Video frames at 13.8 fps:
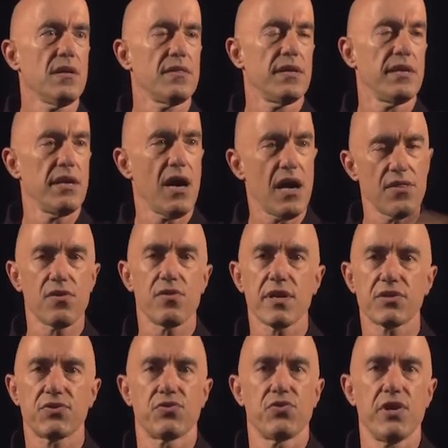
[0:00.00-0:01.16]
The other
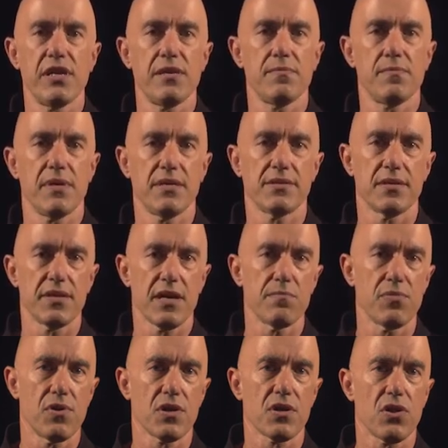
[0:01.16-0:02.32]
extreme is the
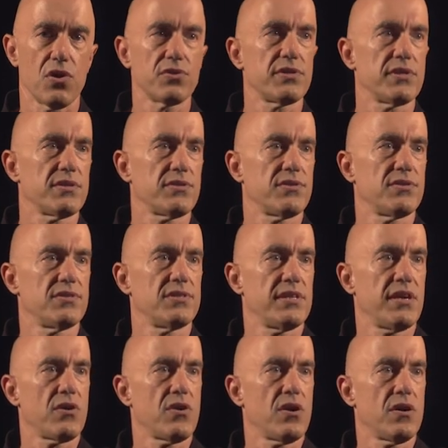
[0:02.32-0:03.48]
number closest to
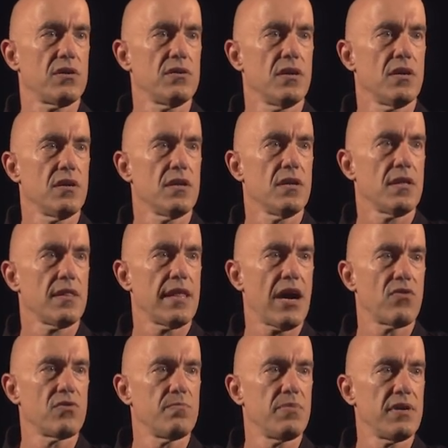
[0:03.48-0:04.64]
zero. That
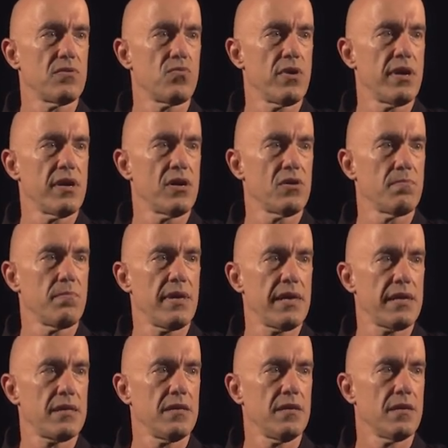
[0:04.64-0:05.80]
would be real
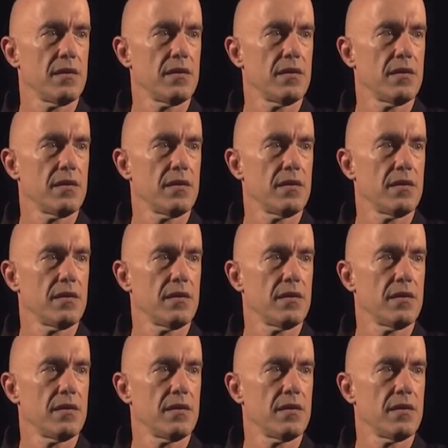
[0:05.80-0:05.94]
min.